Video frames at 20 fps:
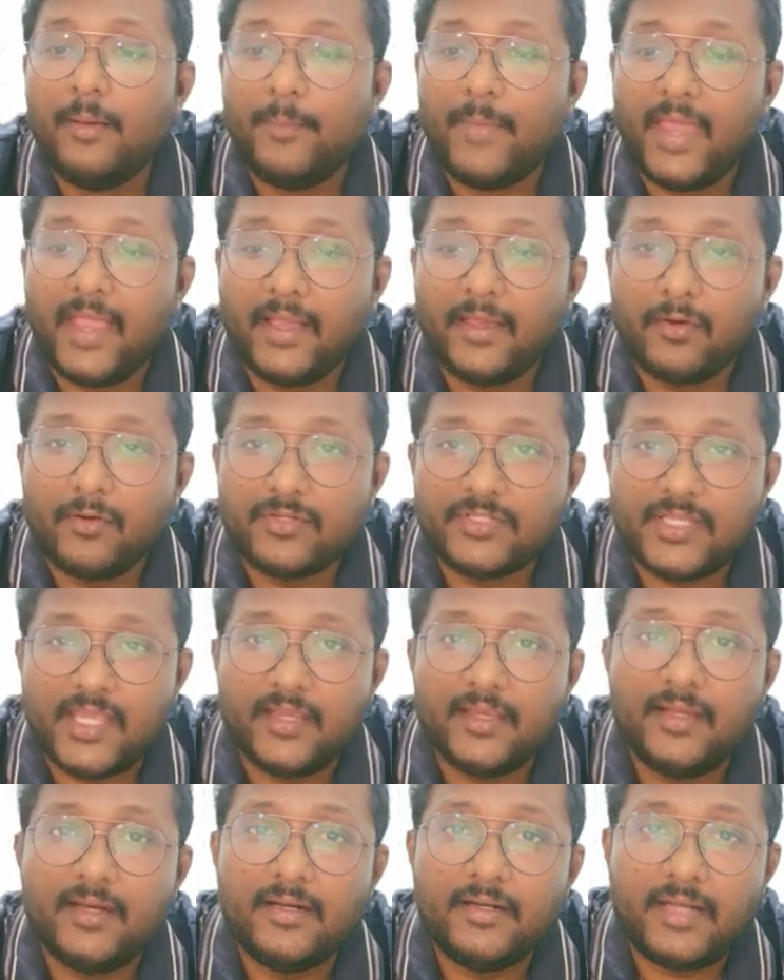macro
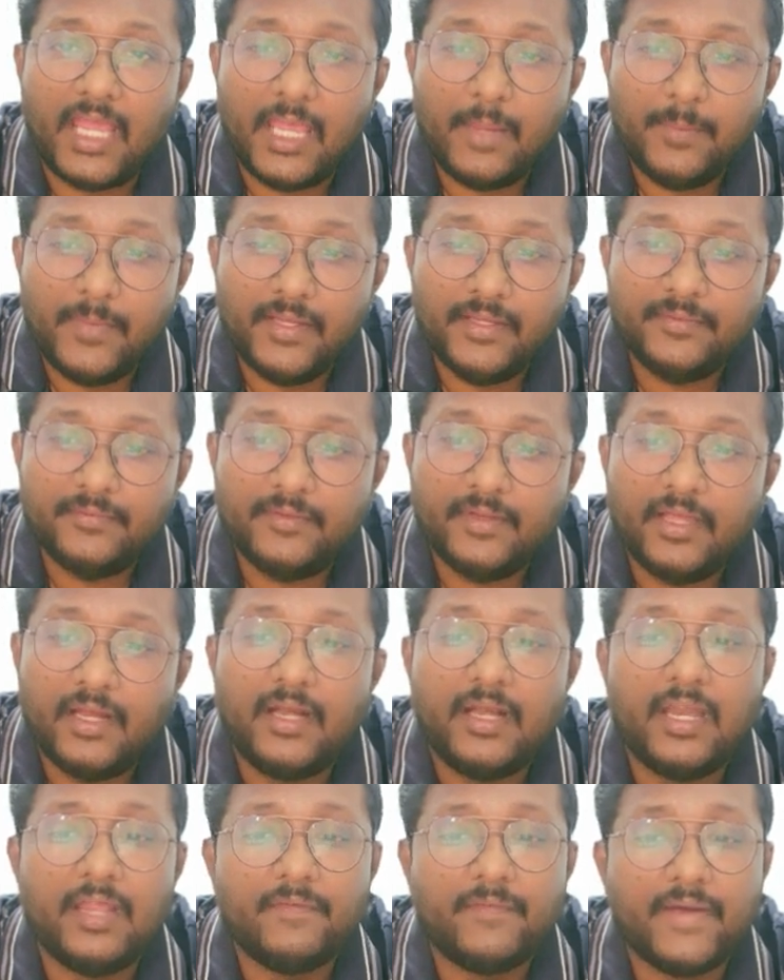cycle timing,
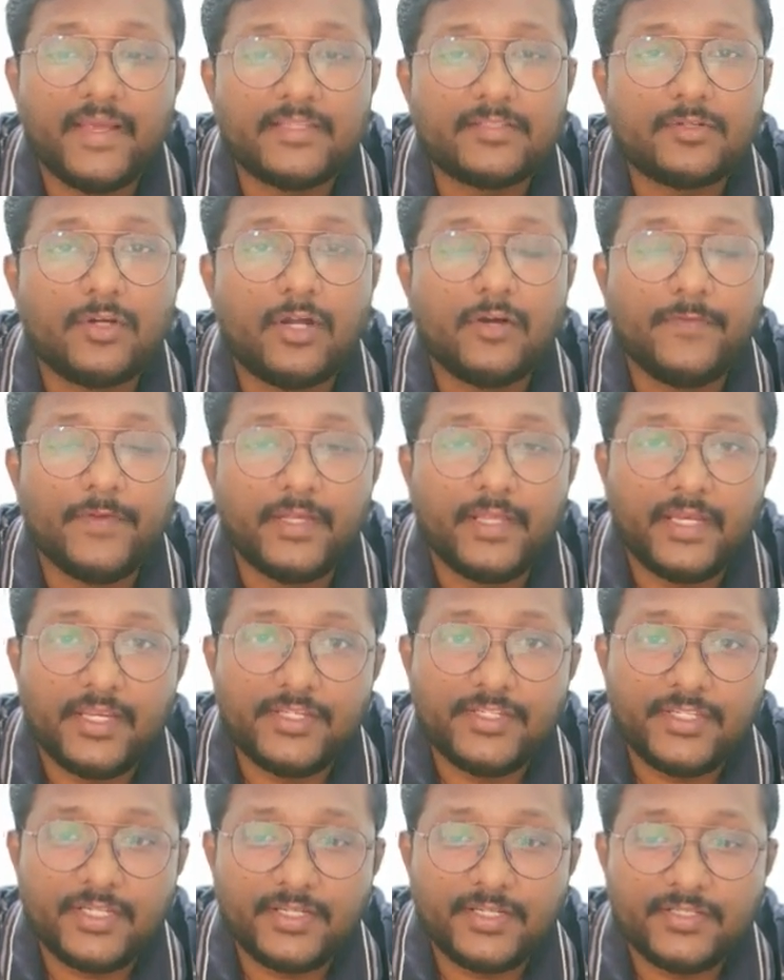device
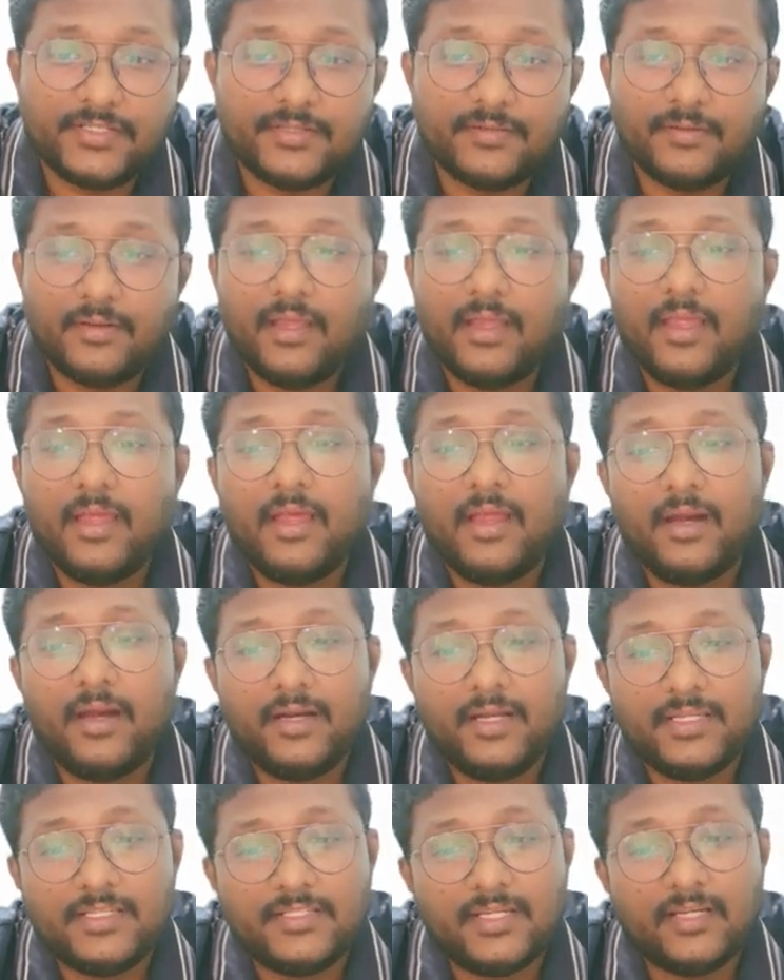configurations,
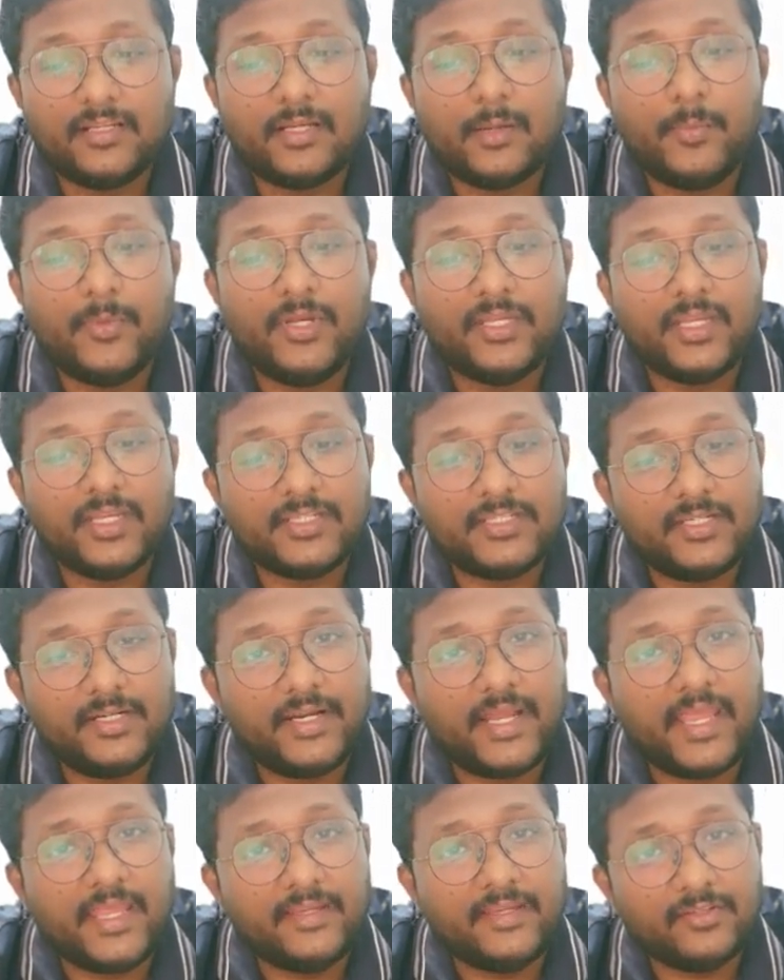digital
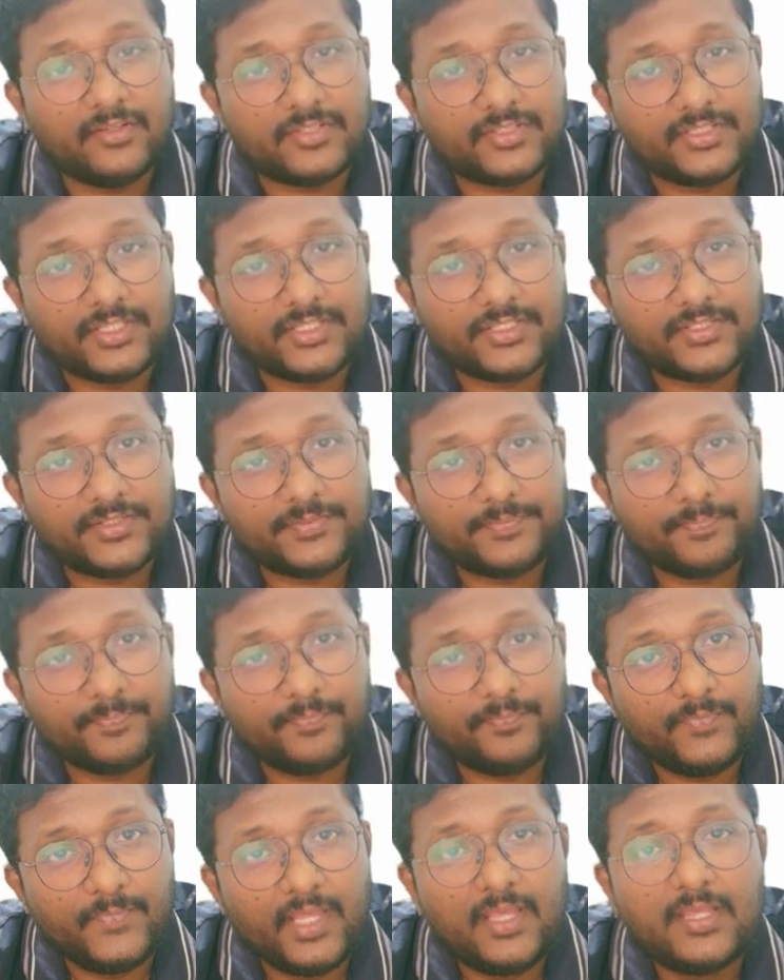communication diagnostics.
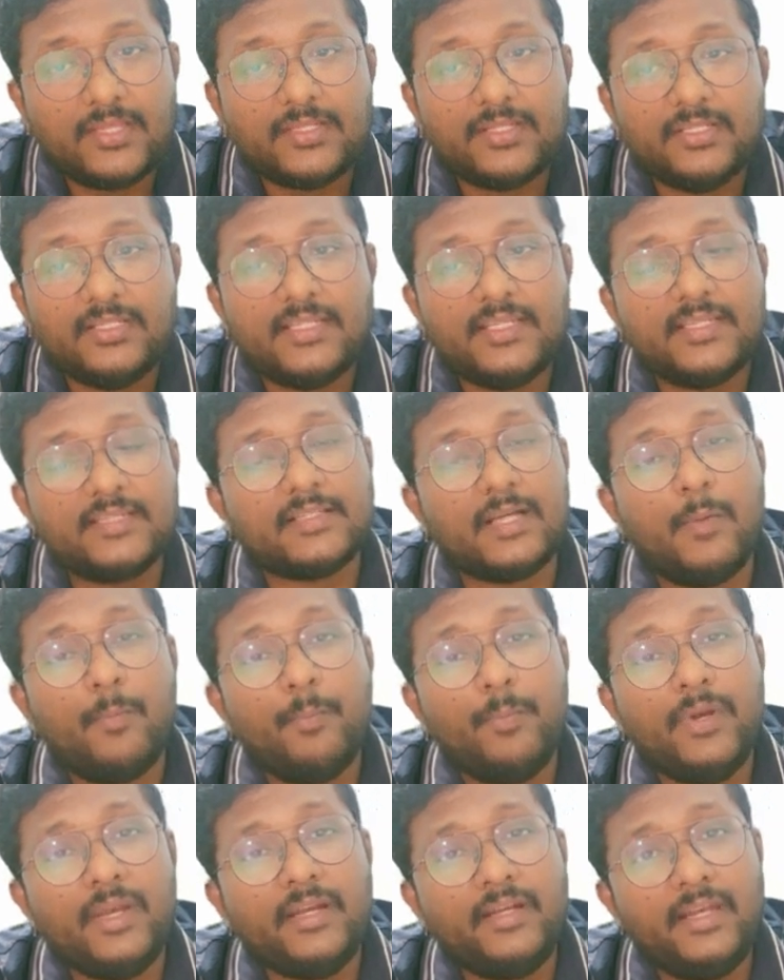So this is
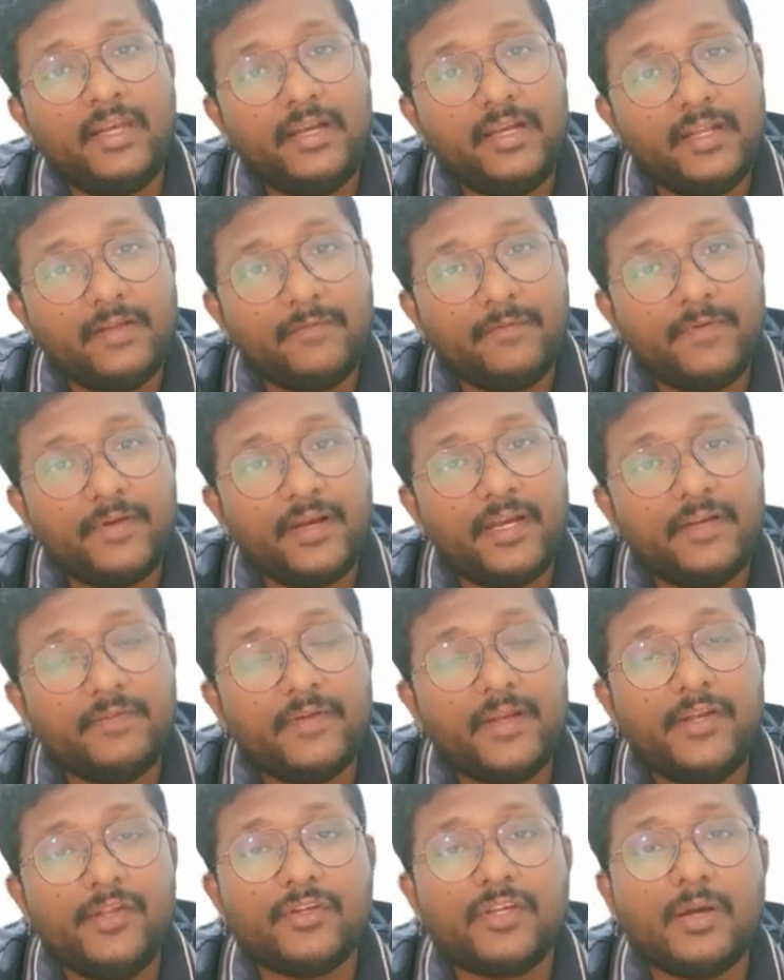completely
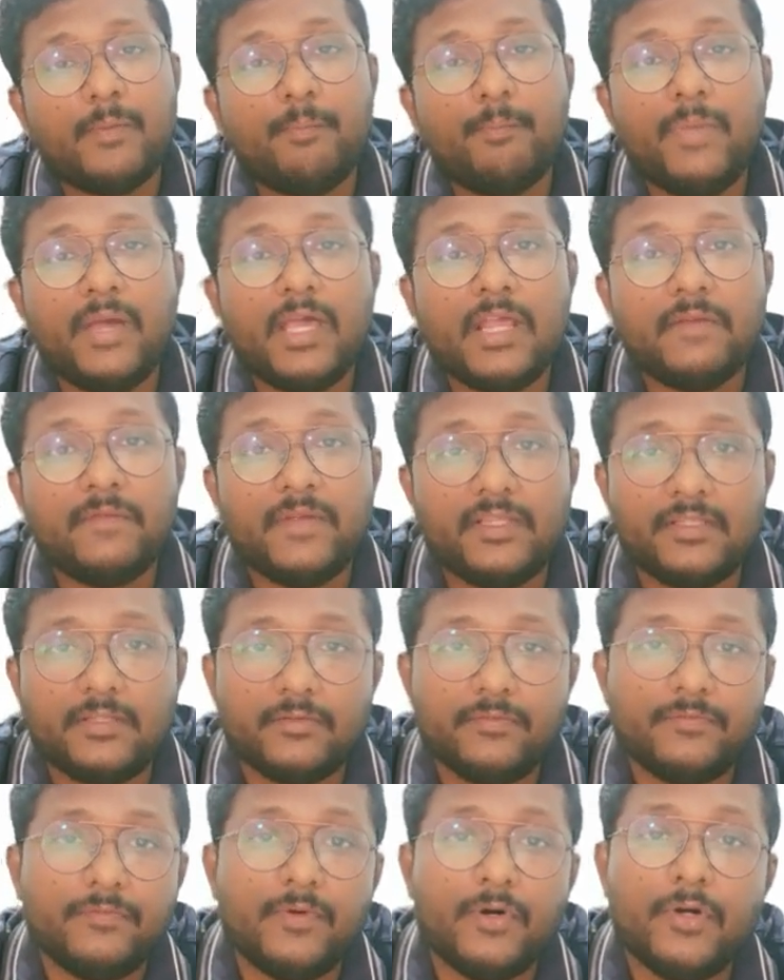different when you compare with
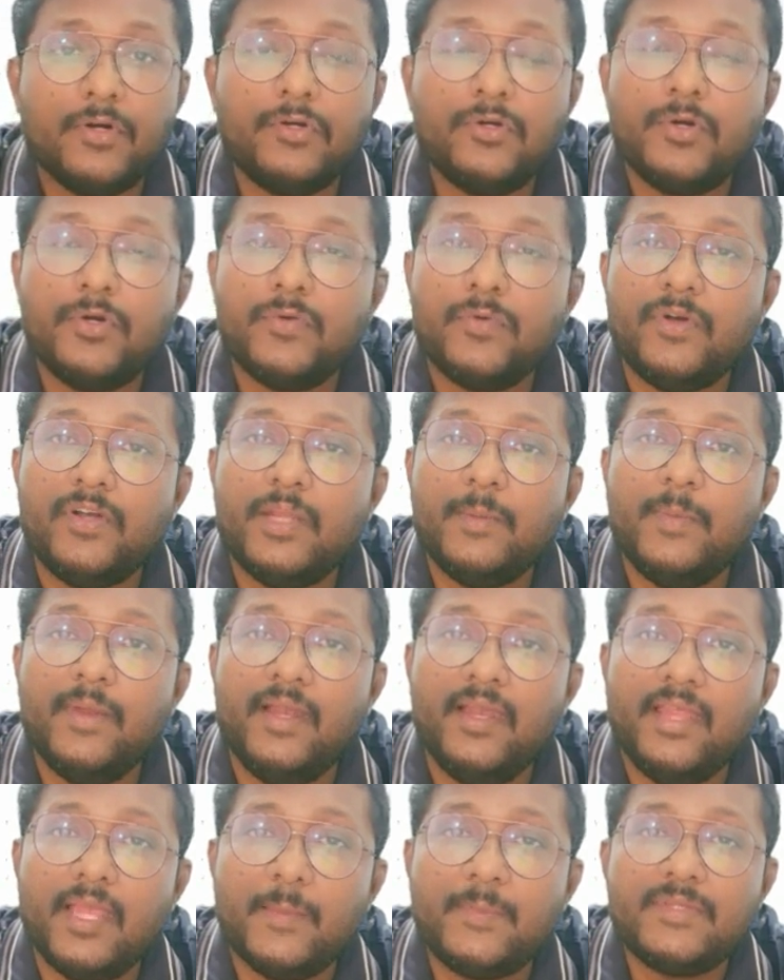4 to 20
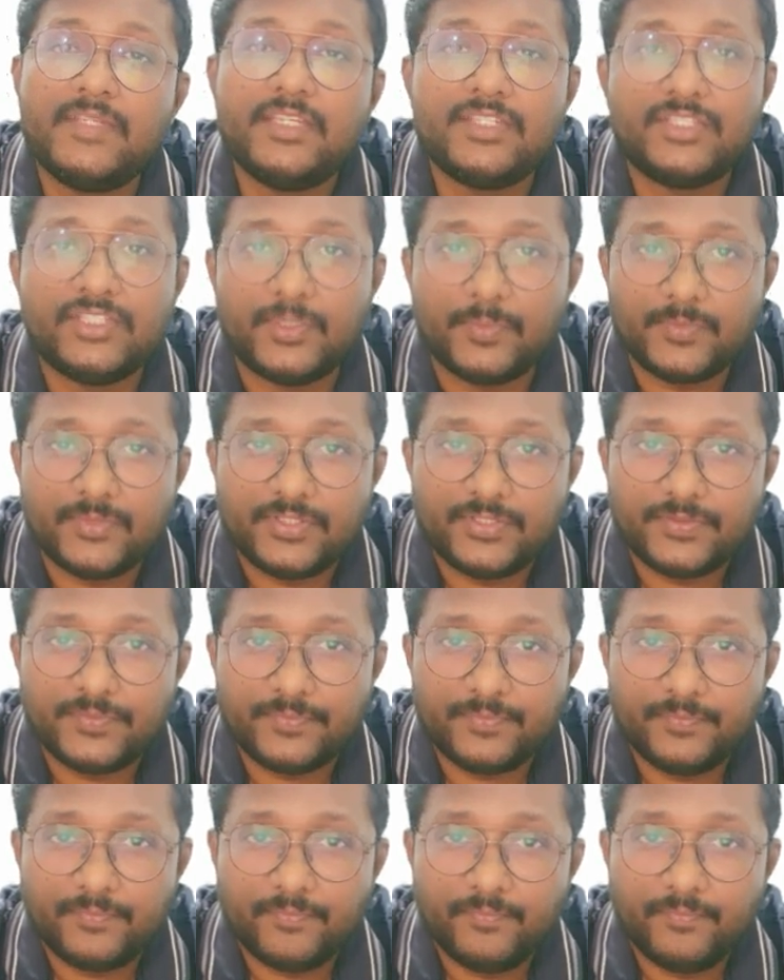milliamp systems.